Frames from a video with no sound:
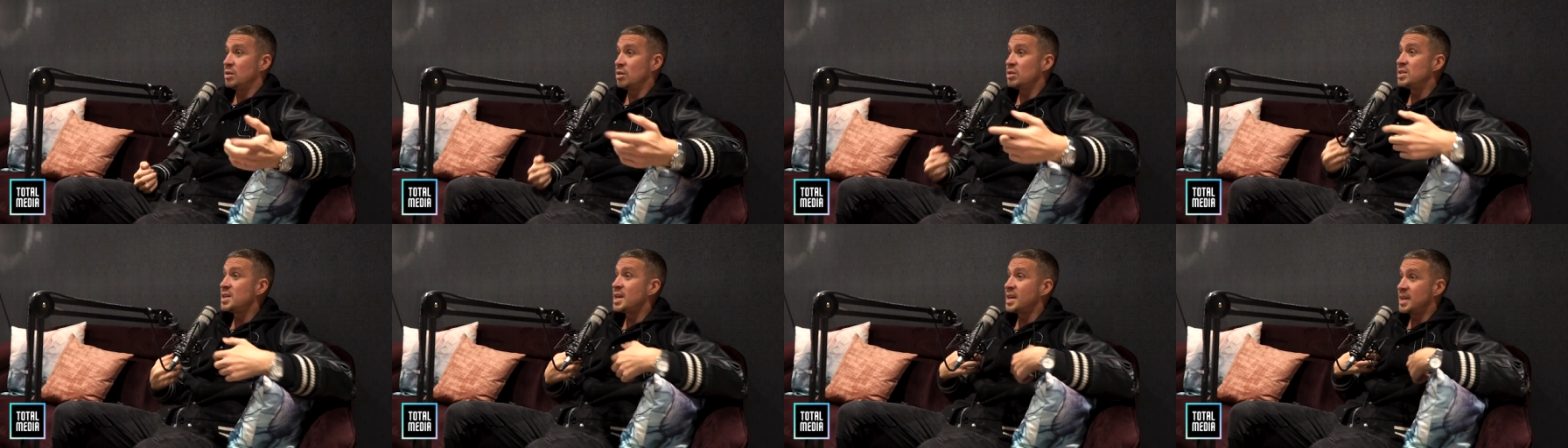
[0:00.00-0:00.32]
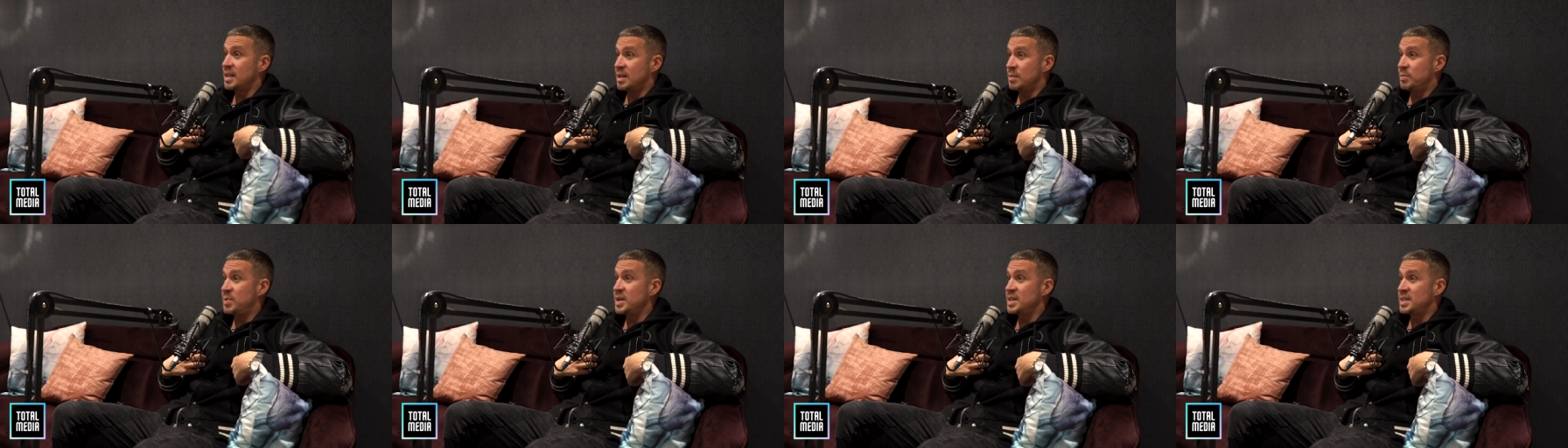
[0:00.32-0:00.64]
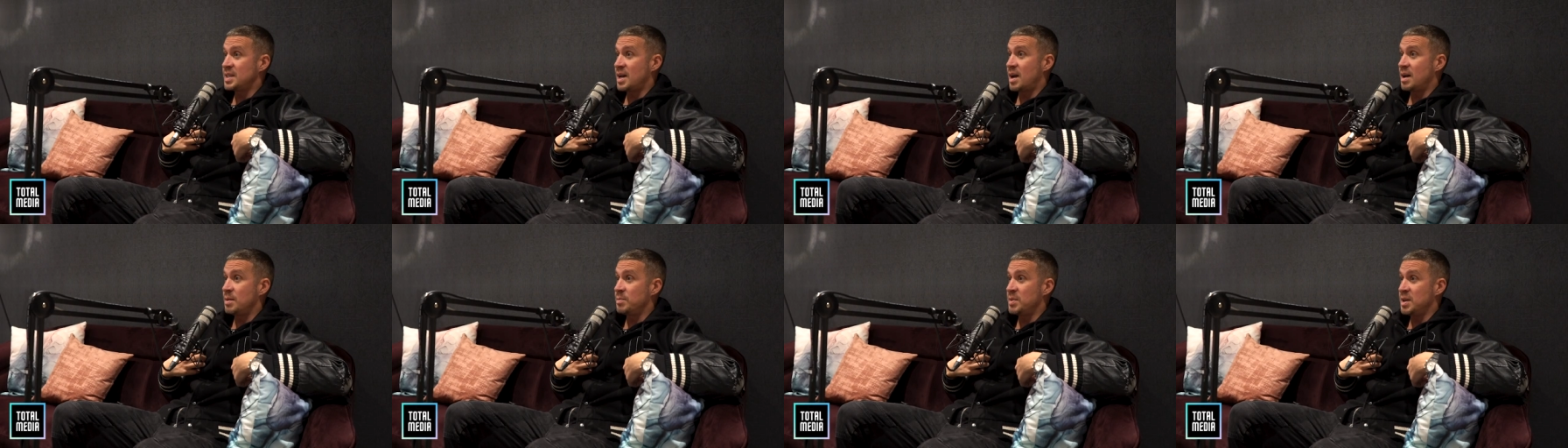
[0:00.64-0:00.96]
You're taking the piss
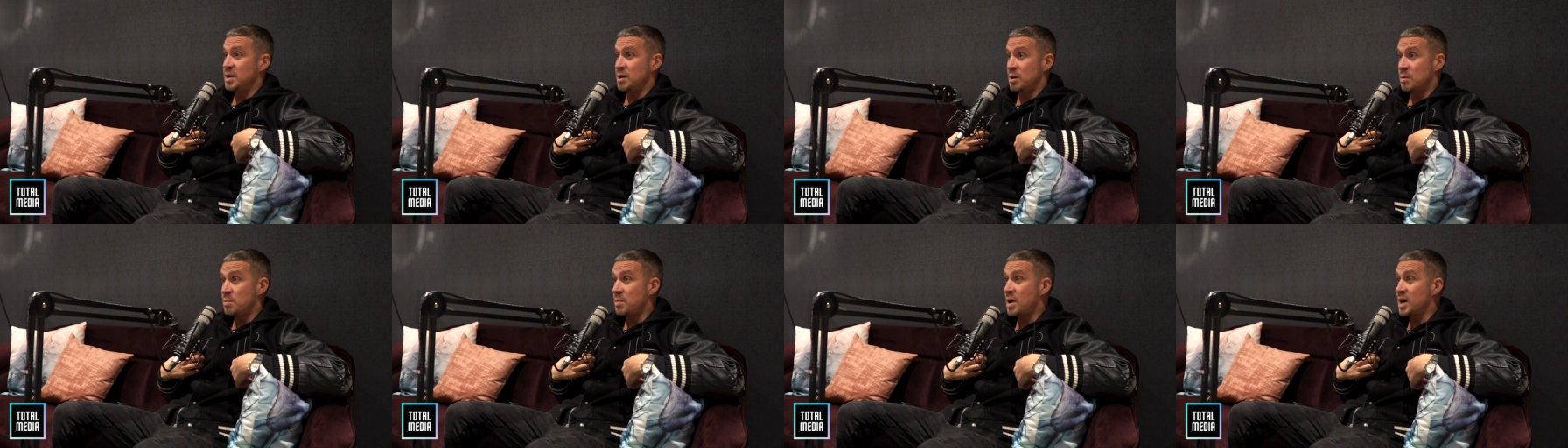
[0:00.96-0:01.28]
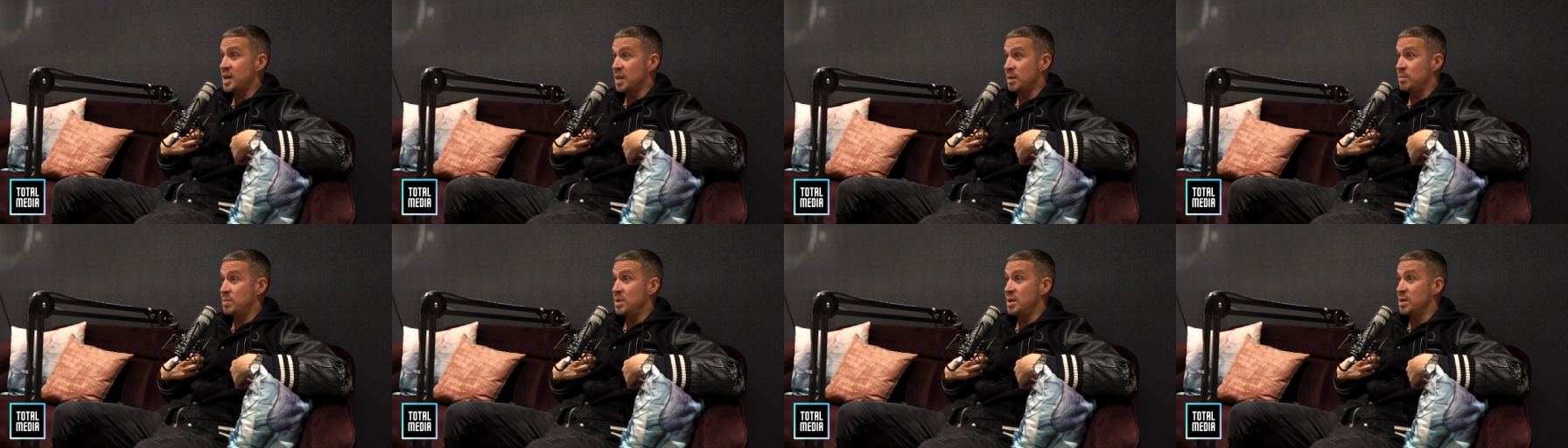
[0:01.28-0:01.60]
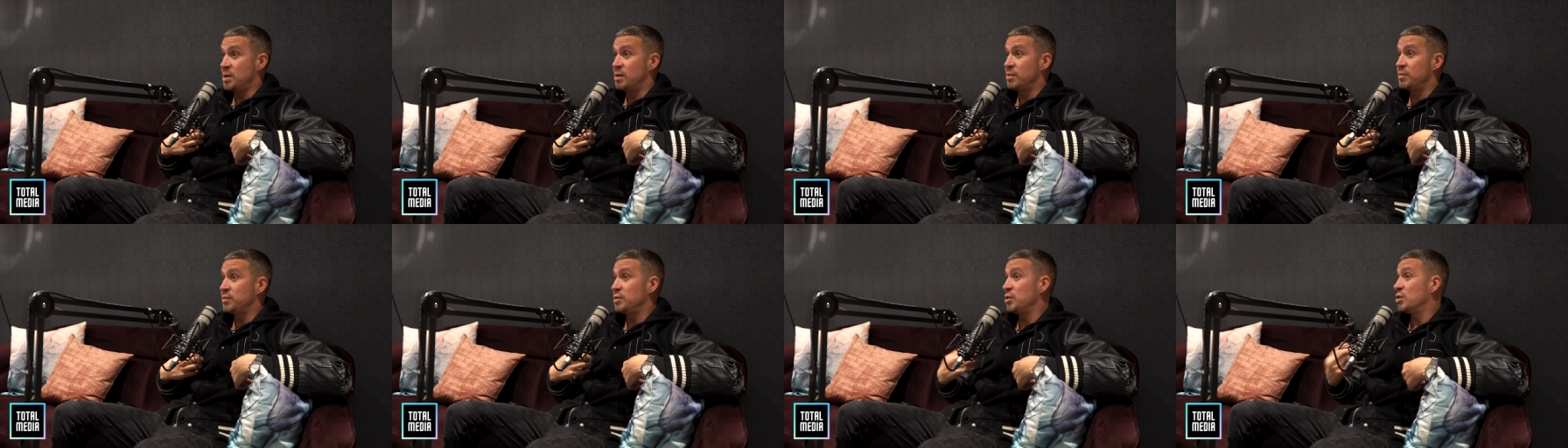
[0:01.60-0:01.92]
out of me. You're mugging me
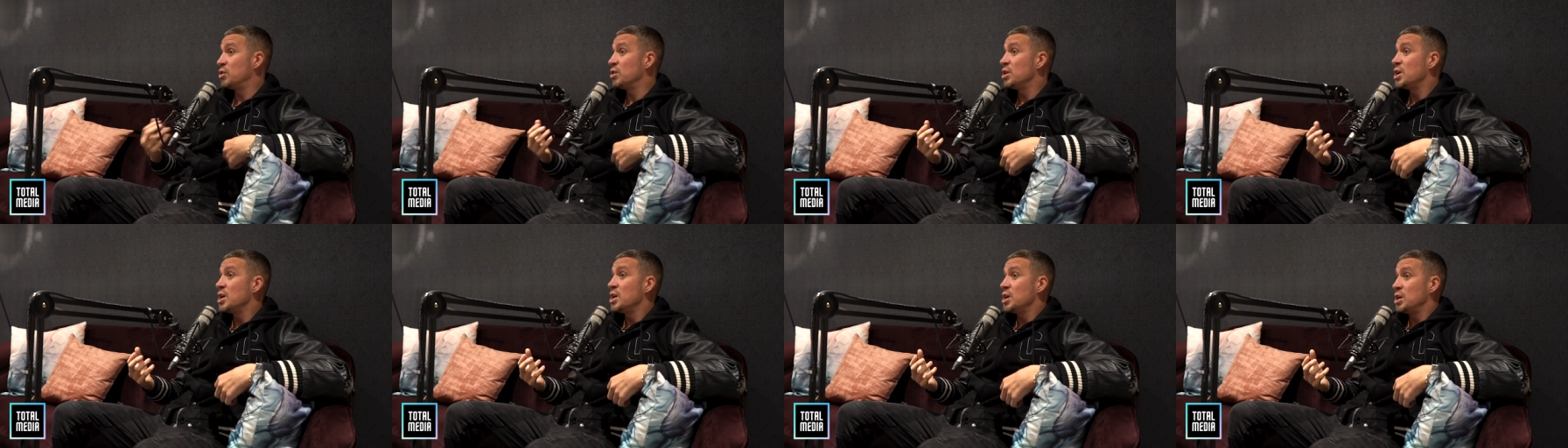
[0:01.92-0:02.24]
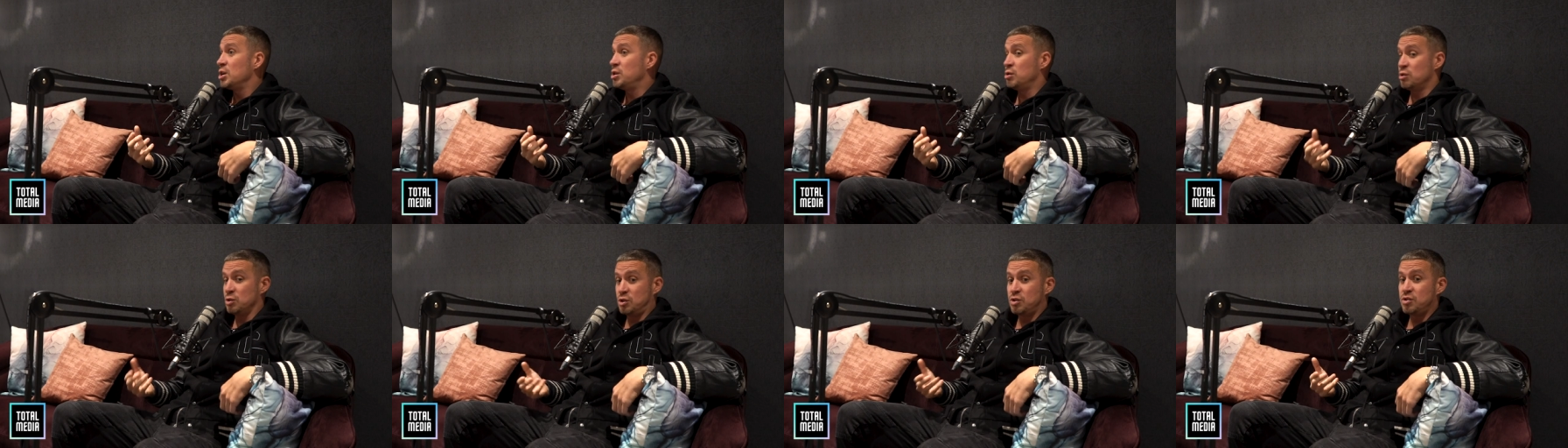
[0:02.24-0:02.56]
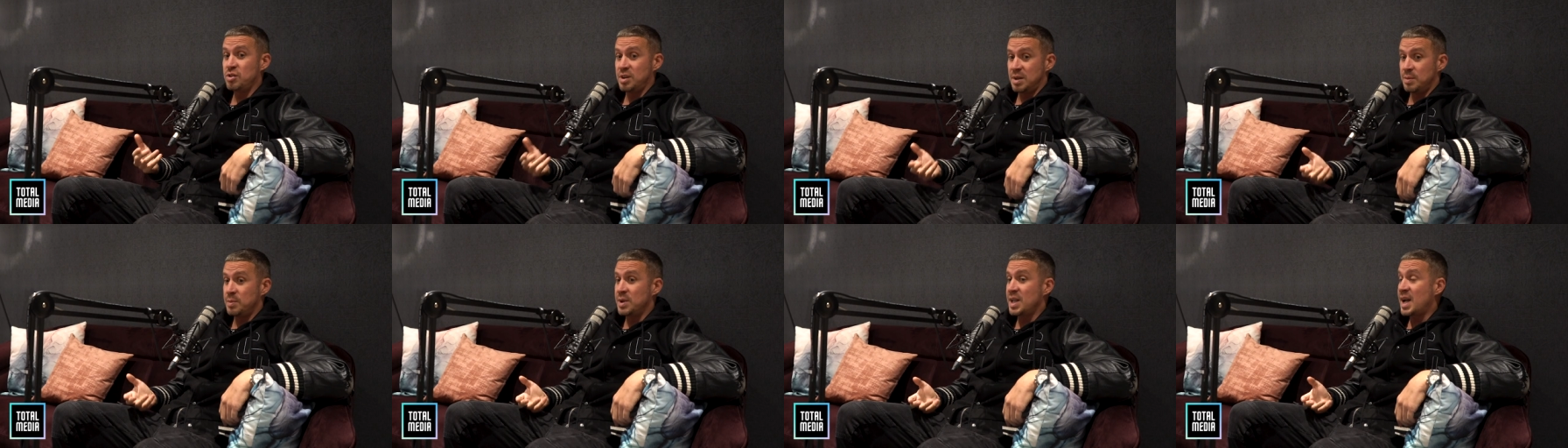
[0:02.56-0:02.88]
off. You're you're
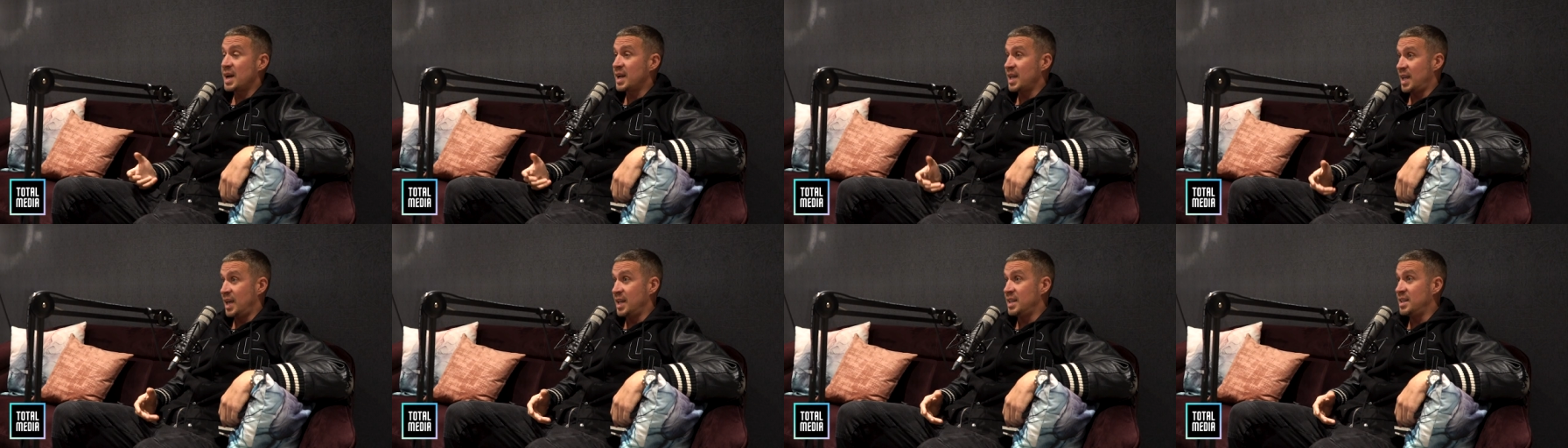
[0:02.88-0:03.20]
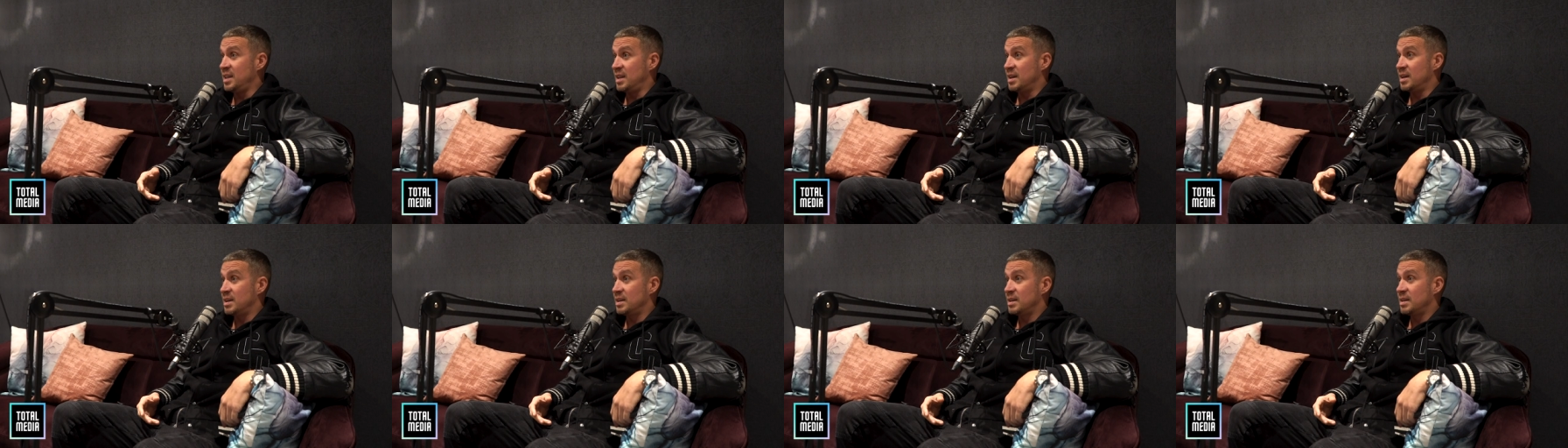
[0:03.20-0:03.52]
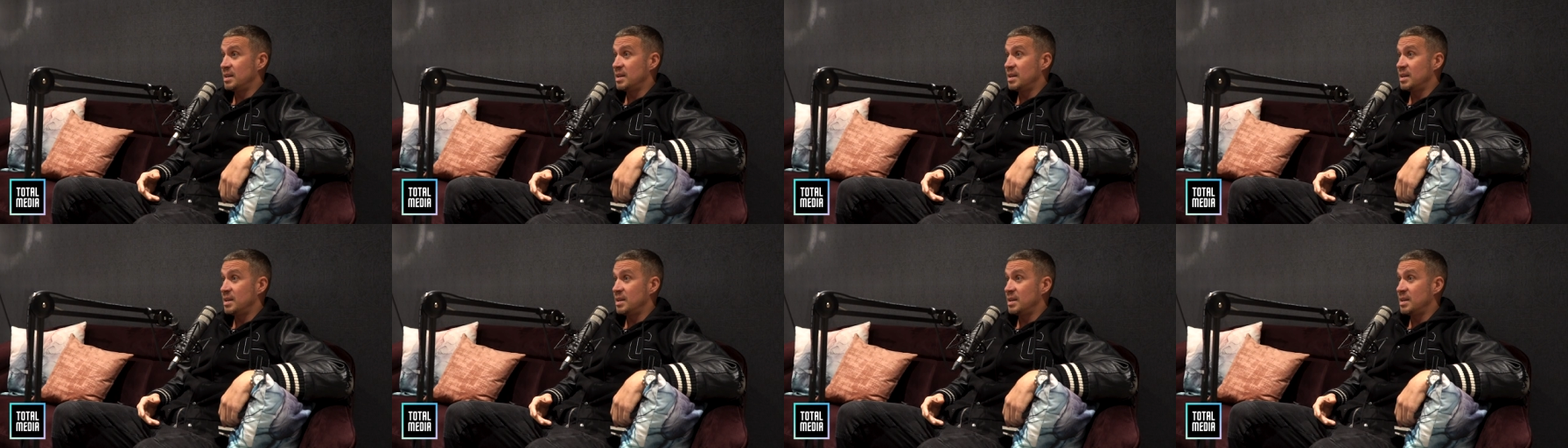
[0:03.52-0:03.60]
treating me like an idiot.